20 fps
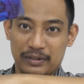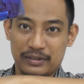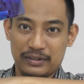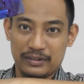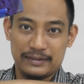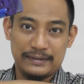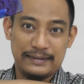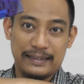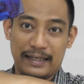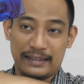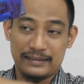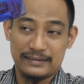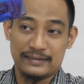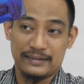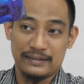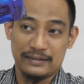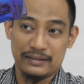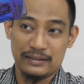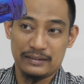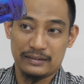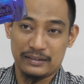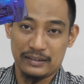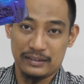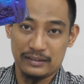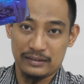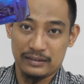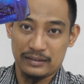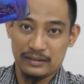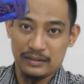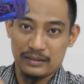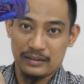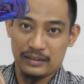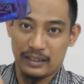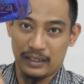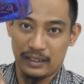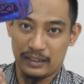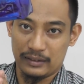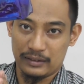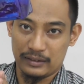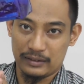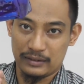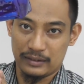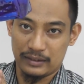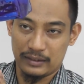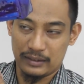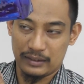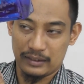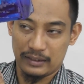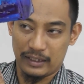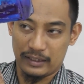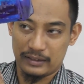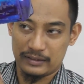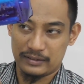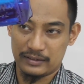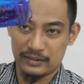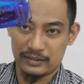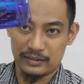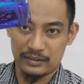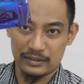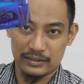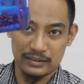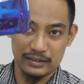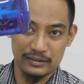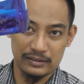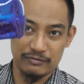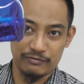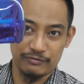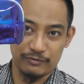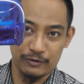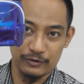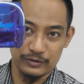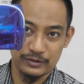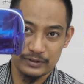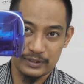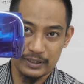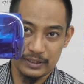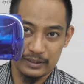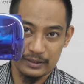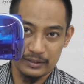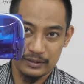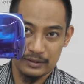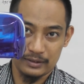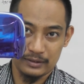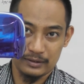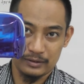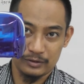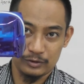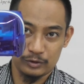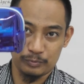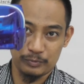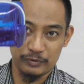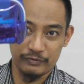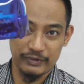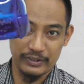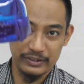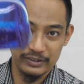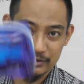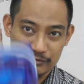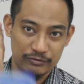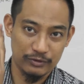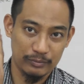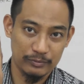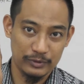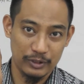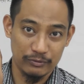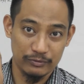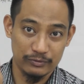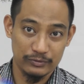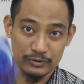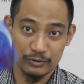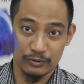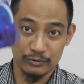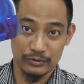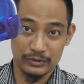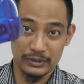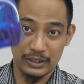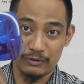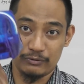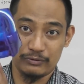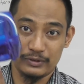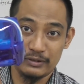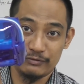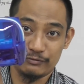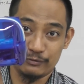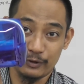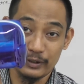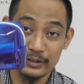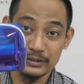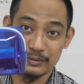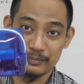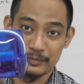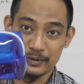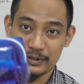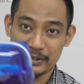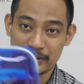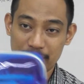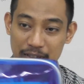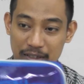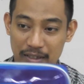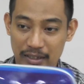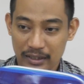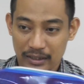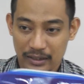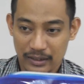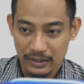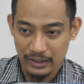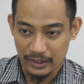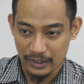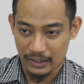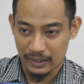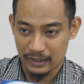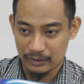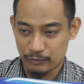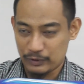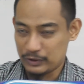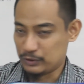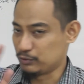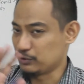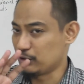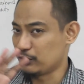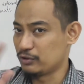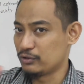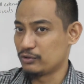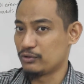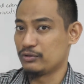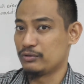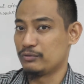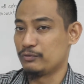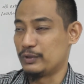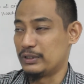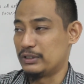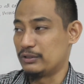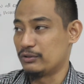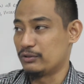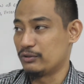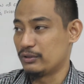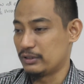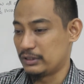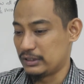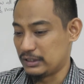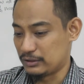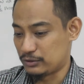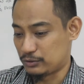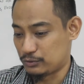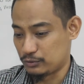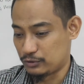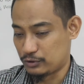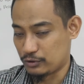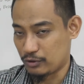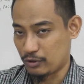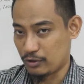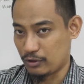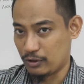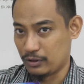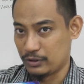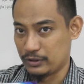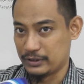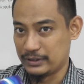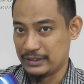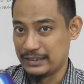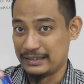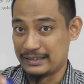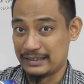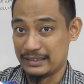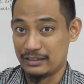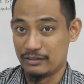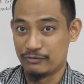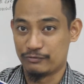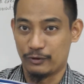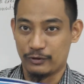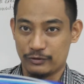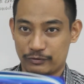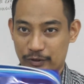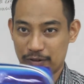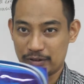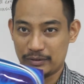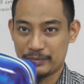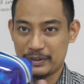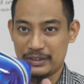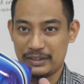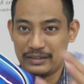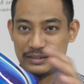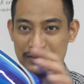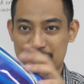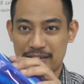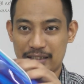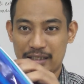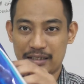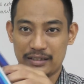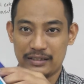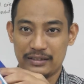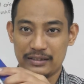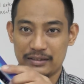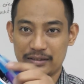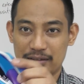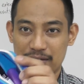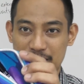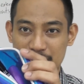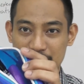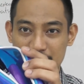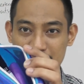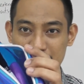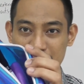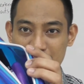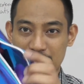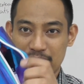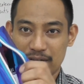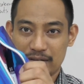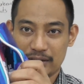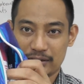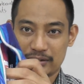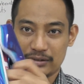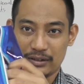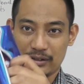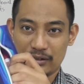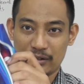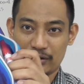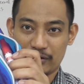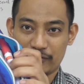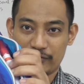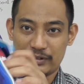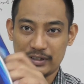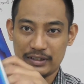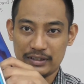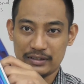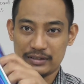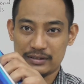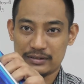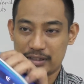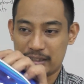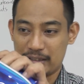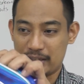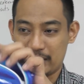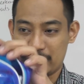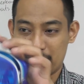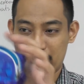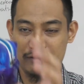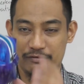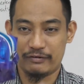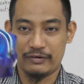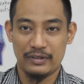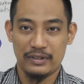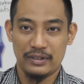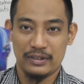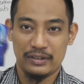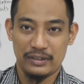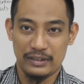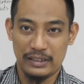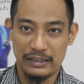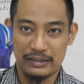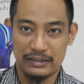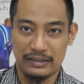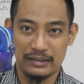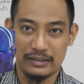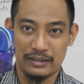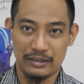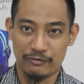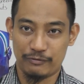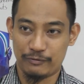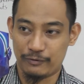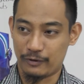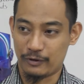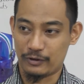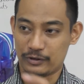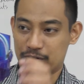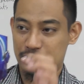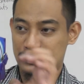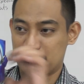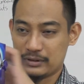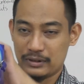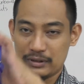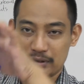is the external thing, and it exerts a certain force there to prevent it from going down, right? For example, right? And we do not need to draw all the internal force. For example, inside here, there's a lot of things that have internal force